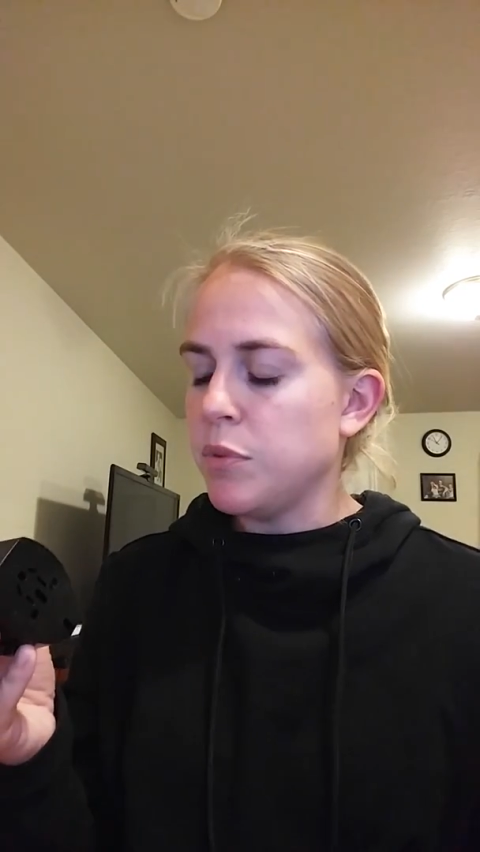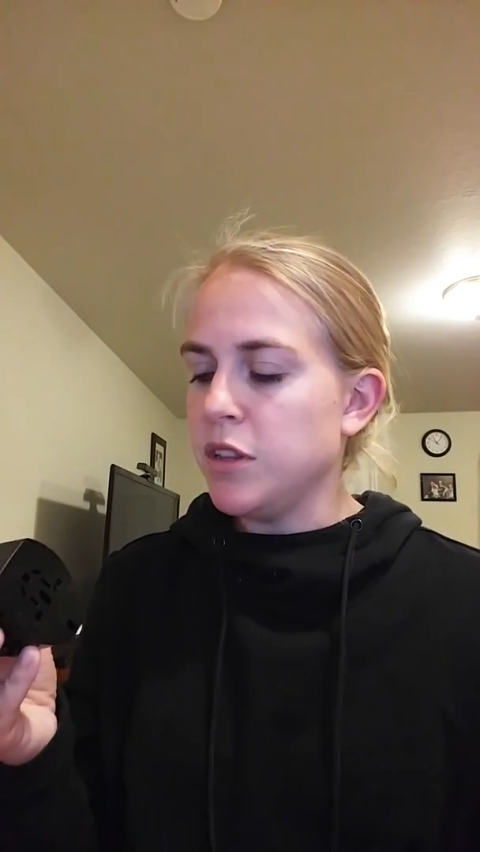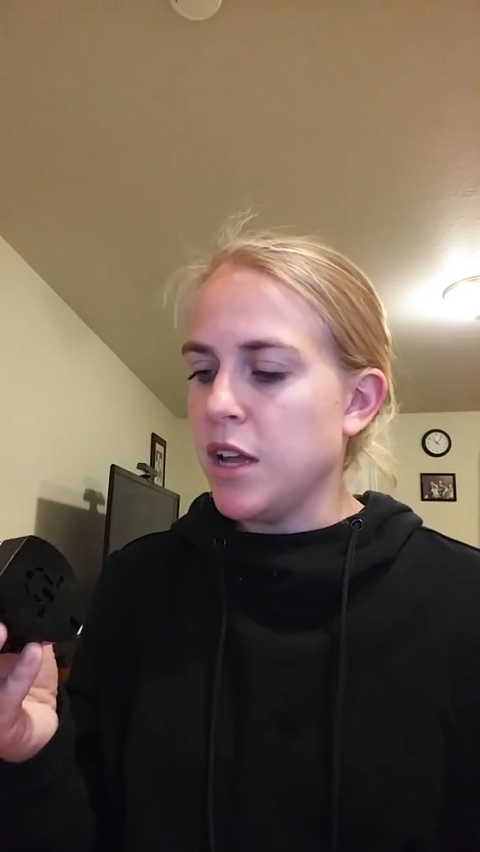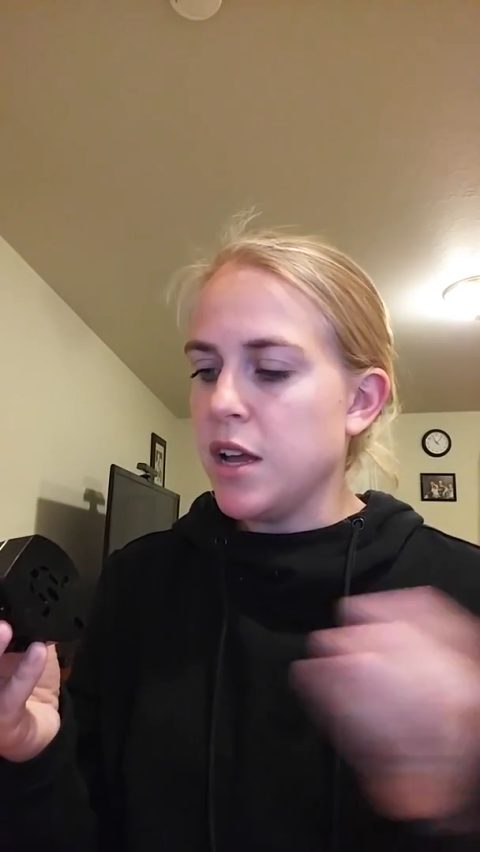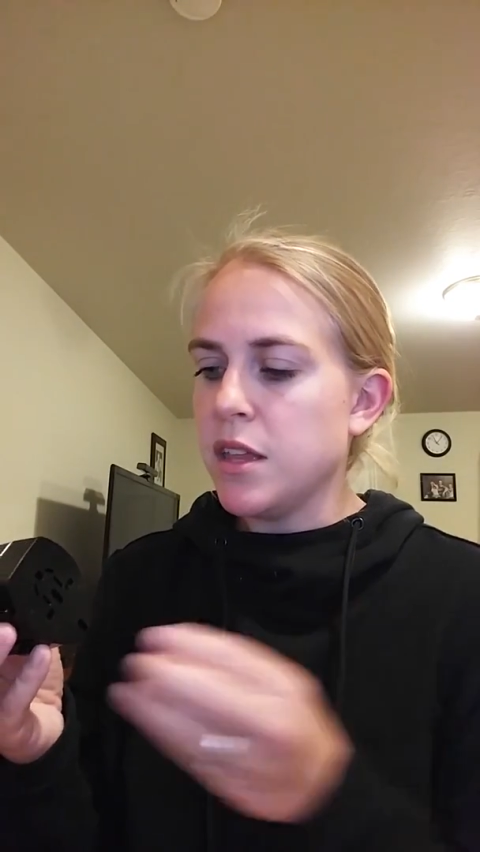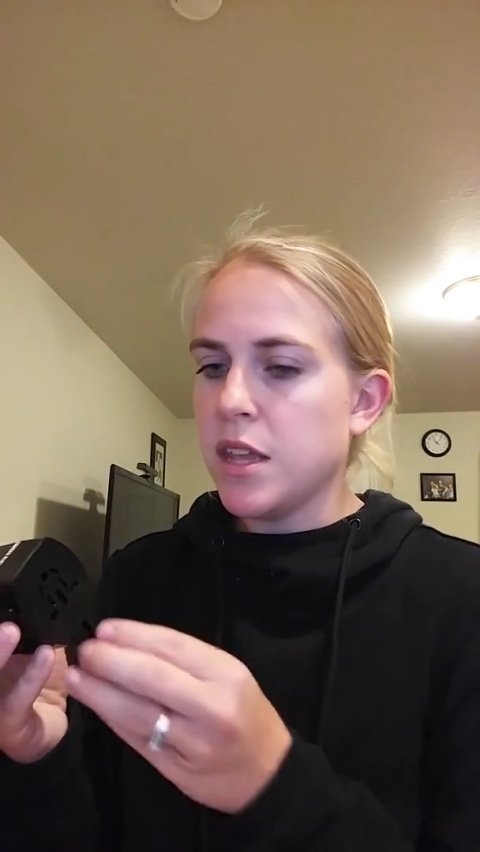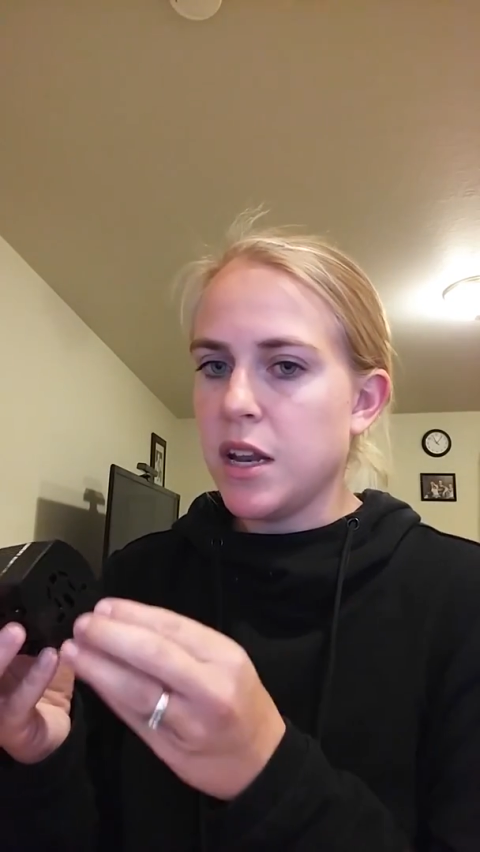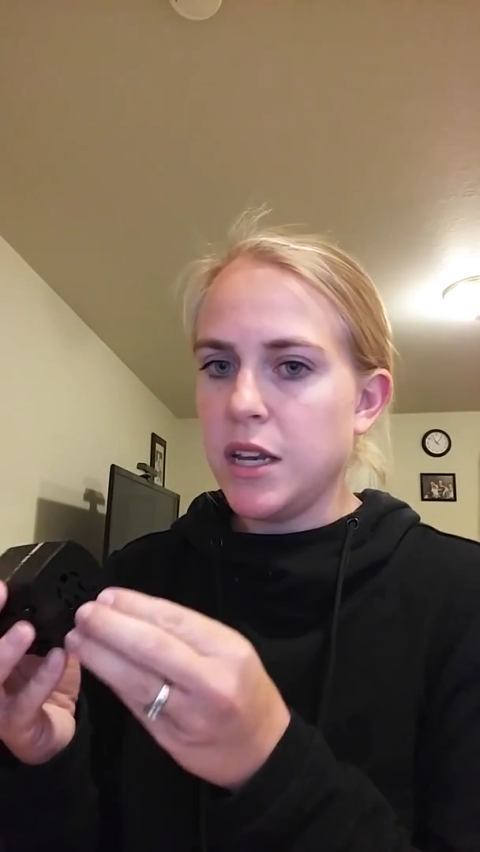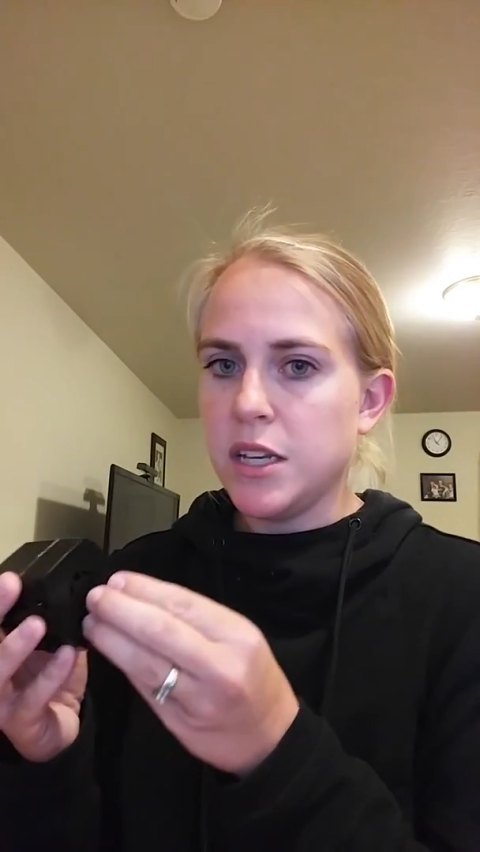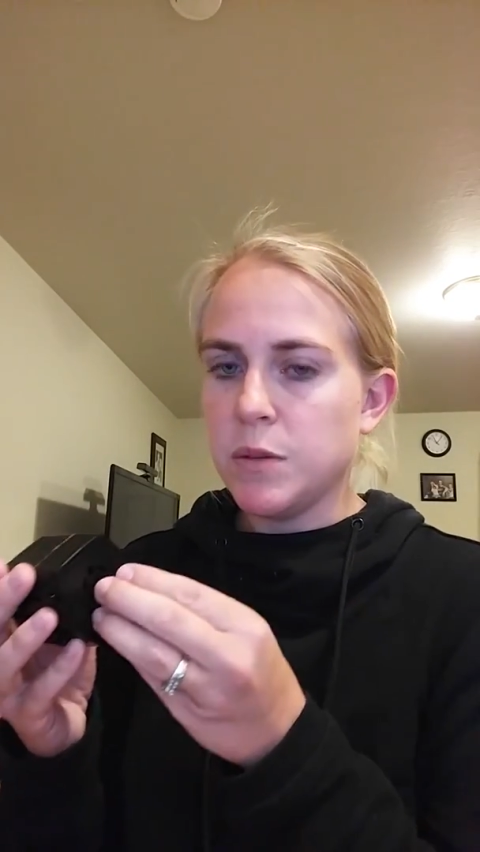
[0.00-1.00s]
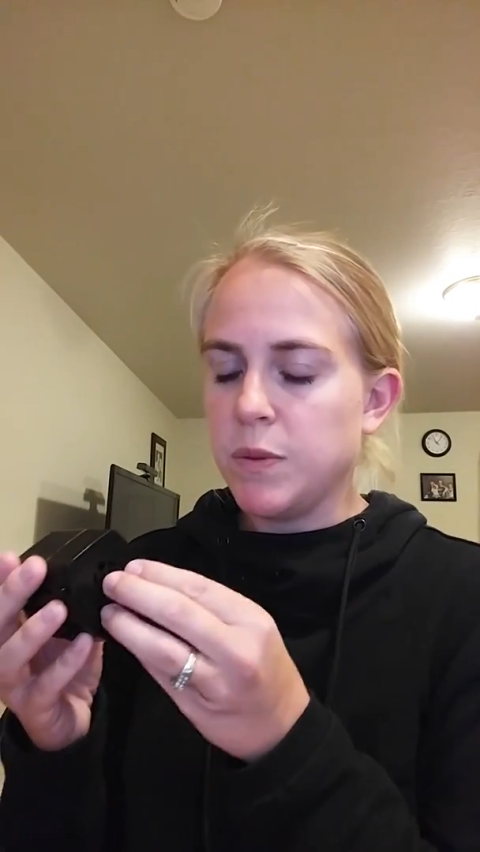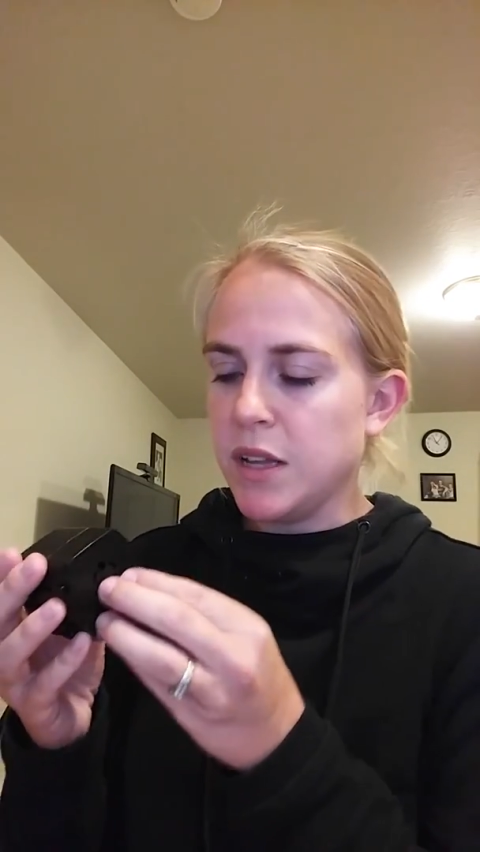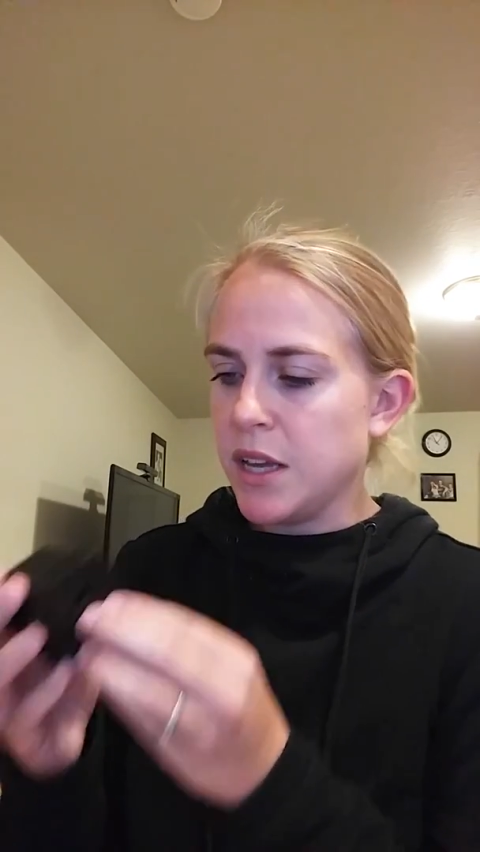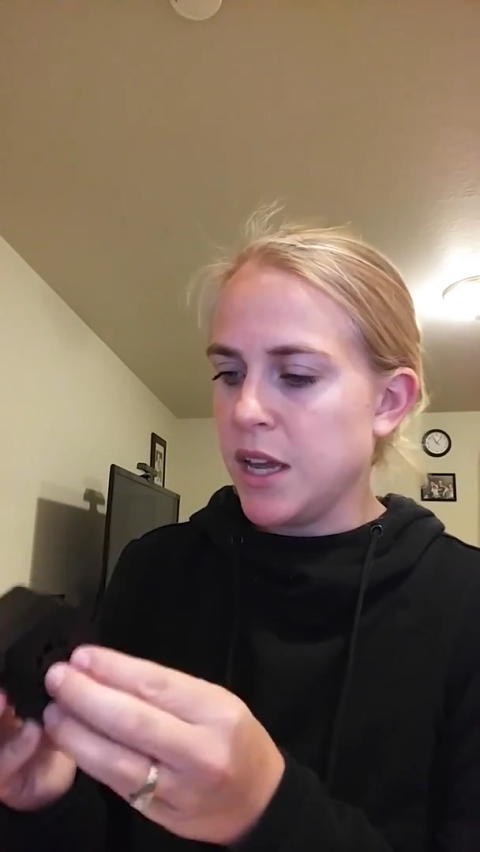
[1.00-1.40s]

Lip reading: plug that I needed to plug